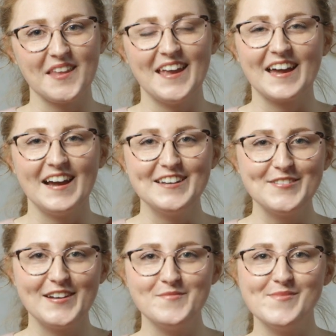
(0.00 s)
it kind
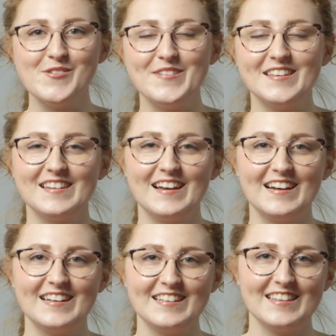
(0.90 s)
of had a moment.
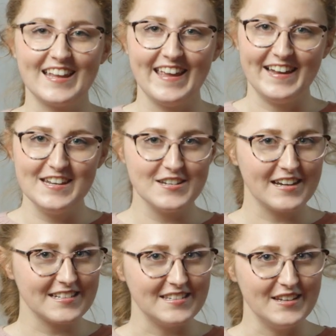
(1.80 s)
The Caddy
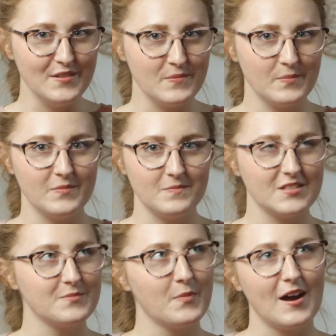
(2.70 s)
Jacks Knits
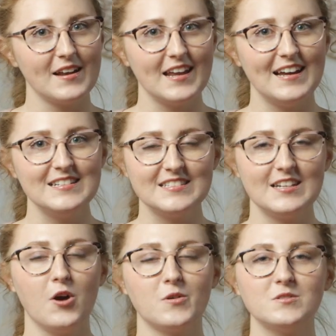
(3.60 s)
podcast
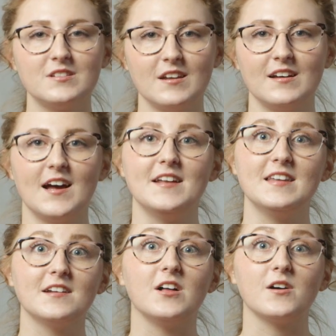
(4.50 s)
hosted a
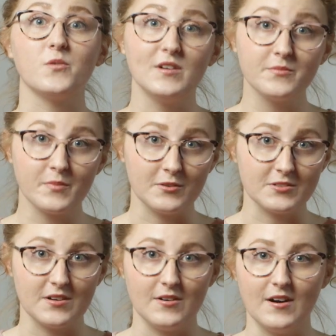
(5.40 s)
knit along with Purl
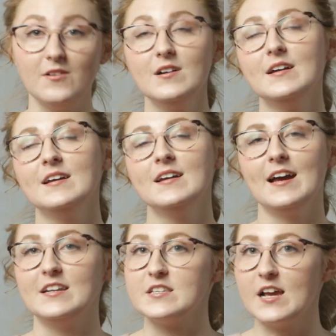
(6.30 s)
Soho,
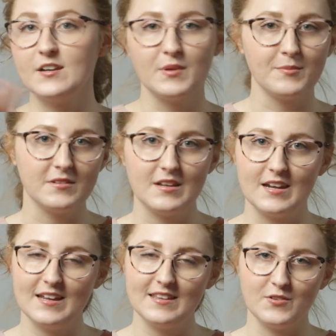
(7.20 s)
and a ton of people
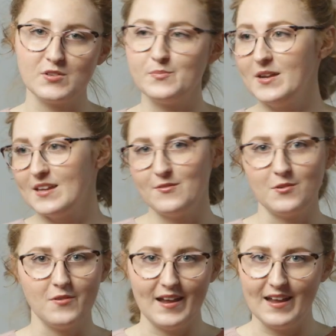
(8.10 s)
knit it. There was a big
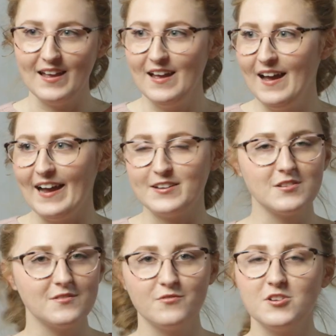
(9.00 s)
giveaway. I
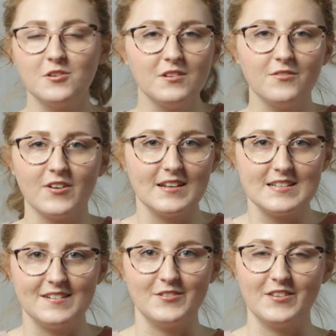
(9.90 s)
totally forgot
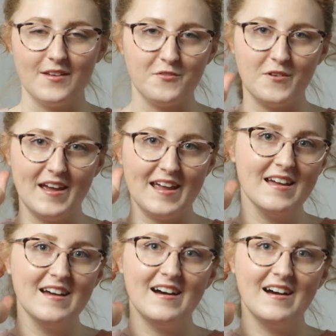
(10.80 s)
to enter the giveaway